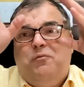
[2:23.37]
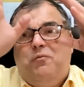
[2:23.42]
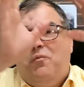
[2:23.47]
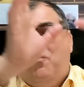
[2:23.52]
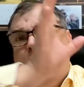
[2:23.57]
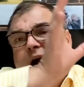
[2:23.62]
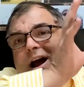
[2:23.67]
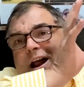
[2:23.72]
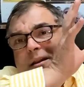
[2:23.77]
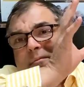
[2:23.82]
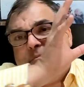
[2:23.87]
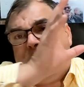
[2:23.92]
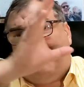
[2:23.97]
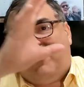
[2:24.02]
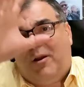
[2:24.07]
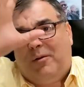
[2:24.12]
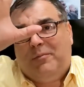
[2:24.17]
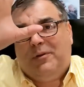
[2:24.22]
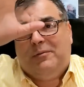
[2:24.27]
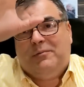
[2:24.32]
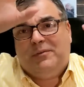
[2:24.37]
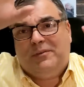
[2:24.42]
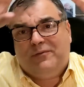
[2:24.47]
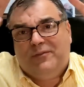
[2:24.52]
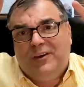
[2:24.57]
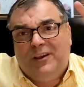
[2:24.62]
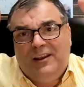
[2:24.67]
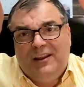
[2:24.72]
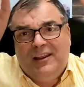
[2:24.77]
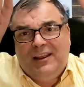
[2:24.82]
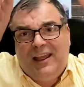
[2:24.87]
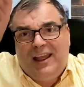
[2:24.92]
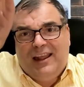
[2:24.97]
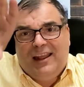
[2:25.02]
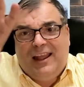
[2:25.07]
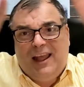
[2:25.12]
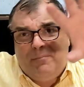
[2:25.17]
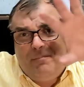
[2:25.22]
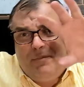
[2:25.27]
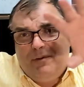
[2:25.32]
one problem. You've got a
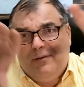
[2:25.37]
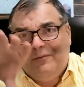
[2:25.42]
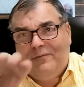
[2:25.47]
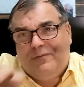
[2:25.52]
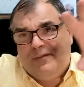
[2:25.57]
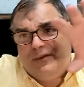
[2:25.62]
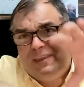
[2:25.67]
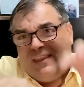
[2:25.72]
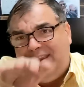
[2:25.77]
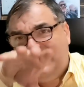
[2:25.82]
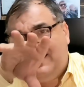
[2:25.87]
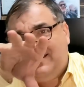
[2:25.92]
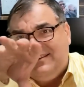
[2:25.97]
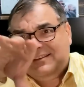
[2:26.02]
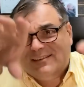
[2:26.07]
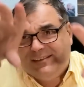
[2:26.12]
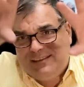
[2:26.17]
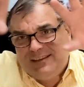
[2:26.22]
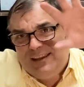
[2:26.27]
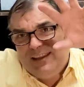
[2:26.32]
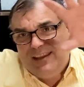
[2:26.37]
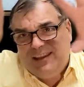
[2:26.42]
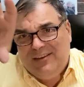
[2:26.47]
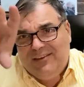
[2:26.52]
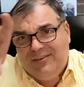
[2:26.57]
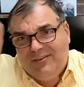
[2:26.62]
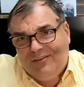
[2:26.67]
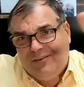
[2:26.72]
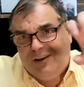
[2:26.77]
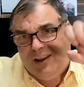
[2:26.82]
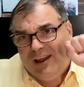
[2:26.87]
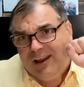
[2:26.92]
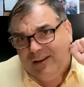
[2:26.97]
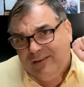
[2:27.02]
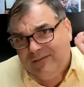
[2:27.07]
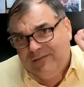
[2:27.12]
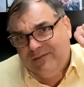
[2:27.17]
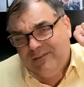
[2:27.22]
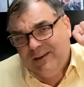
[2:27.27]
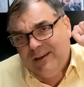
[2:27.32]
couple of things in your
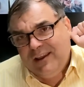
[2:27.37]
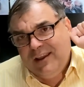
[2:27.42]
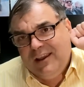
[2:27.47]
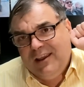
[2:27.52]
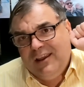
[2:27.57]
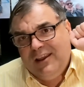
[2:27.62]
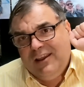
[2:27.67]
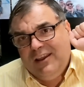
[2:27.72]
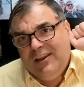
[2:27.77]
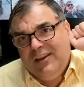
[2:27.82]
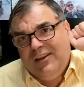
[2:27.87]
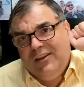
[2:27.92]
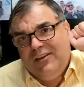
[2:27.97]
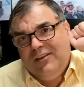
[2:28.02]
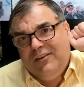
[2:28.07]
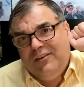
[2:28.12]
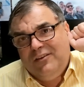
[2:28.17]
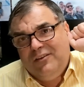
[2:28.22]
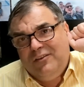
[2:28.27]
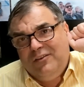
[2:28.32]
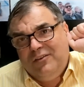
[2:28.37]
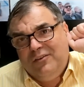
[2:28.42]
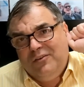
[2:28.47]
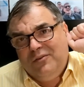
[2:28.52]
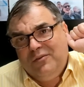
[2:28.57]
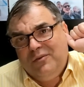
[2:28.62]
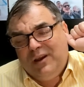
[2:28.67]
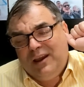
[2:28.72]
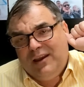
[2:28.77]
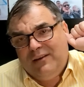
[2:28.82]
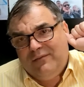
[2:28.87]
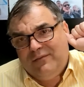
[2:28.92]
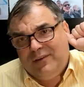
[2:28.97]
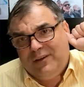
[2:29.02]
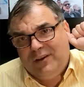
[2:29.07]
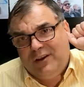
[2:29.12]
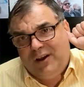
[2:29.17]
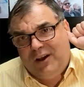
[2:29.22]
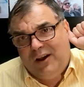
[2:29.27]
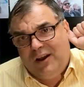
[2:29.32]
life. You have
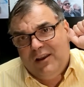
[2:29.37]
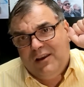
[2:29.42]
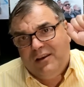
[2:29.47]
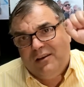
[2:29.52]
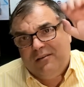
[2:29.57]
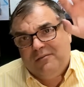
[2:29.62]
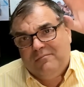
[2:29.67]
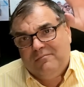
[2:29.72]
got